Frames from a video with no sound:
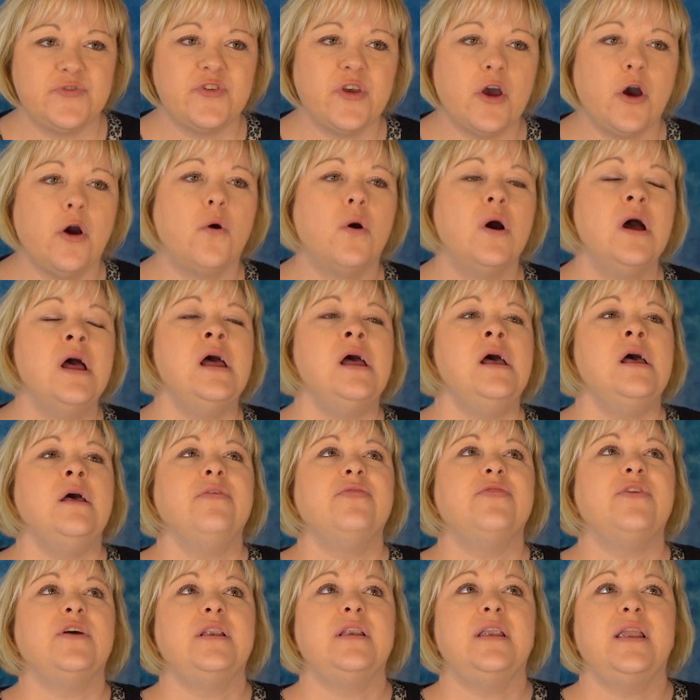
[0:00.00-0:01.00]
So
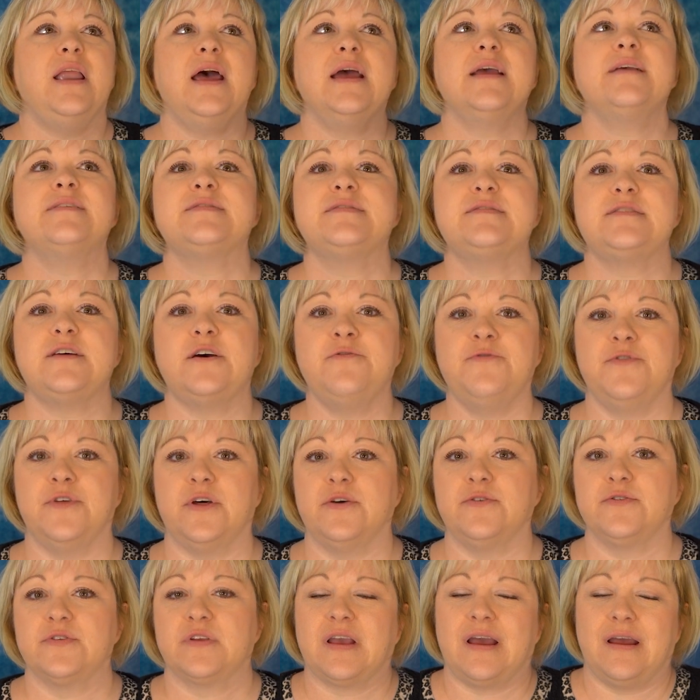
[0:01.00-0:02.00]
the next of
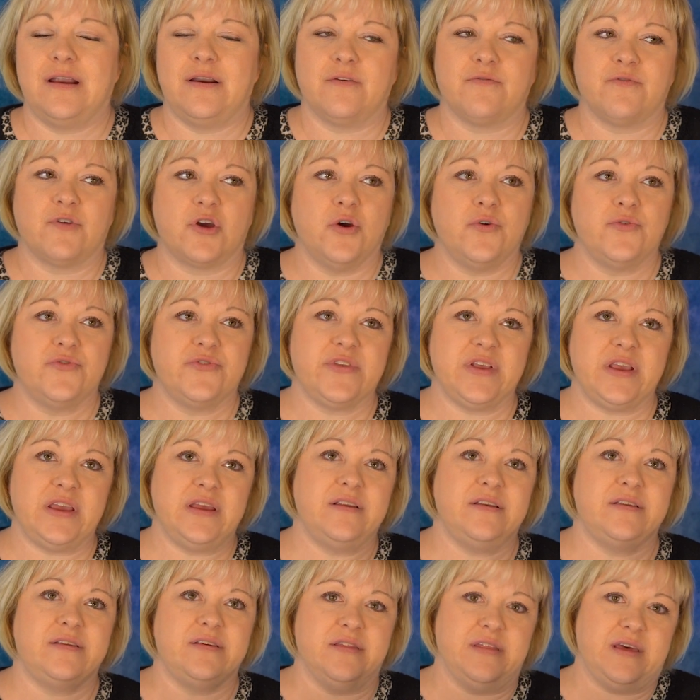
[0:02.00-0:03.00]
the kind of goes
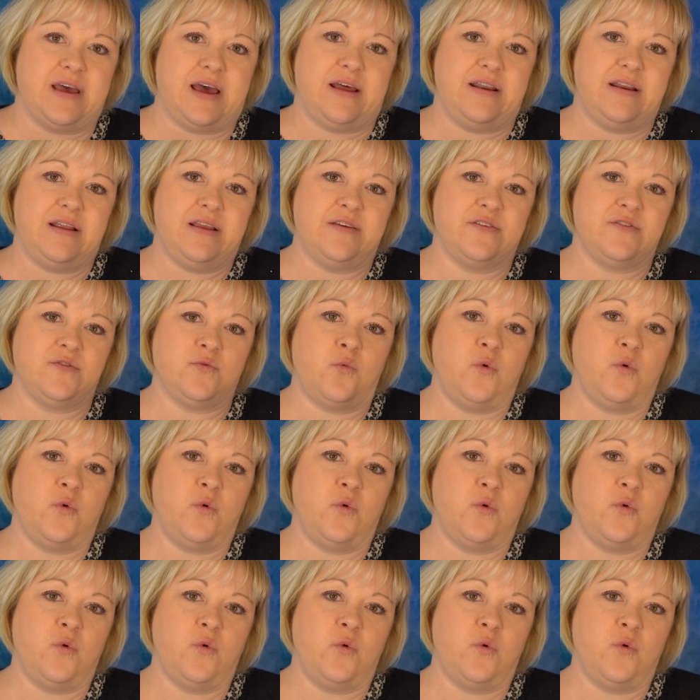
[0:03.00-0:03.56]
into that is